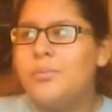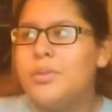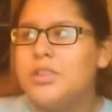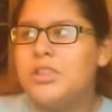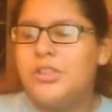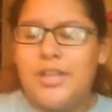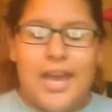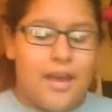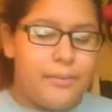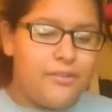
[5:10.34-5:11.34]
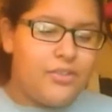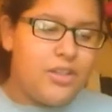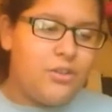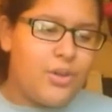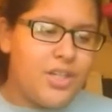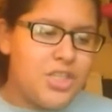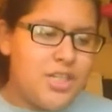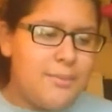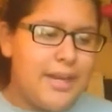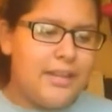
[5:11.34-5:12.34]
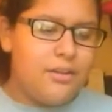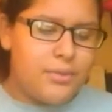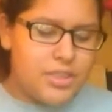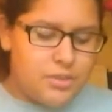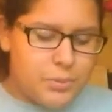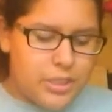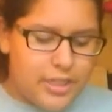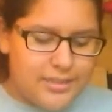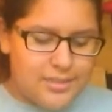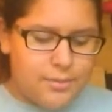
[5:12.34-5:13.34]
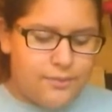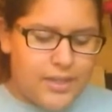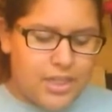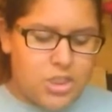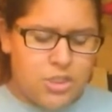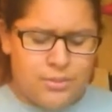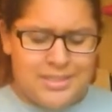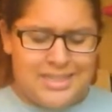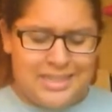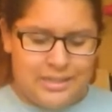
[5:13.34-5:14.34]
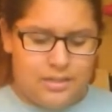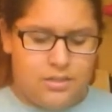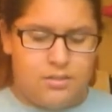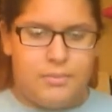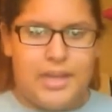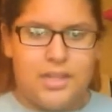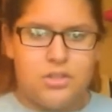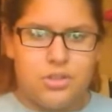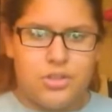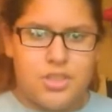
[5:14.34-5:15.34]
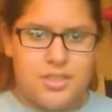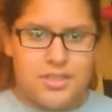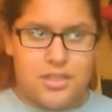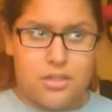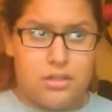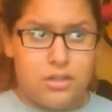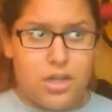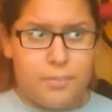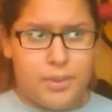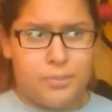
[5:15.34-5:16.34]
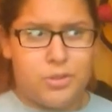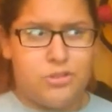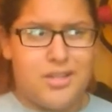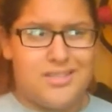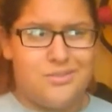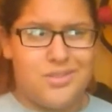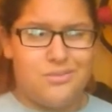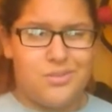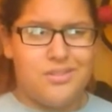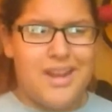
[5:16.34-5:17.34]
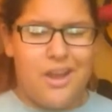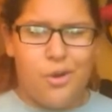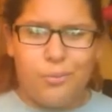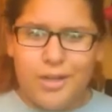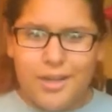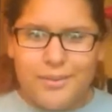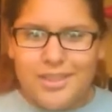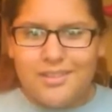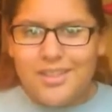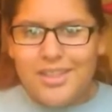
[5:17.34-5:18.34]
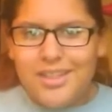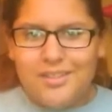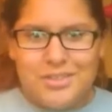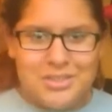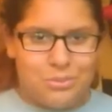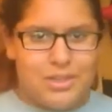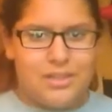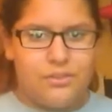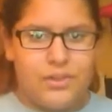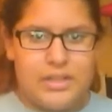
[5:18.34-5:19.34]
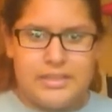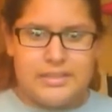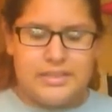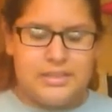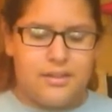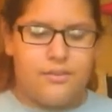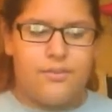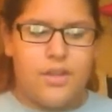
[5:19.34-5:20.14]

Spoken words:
So yeah, my friend Laura, she made it, which is pretty awesome. In fact, she was in my intro. She's in a purple dress. We were at homecoming. We just went as friends and stuff.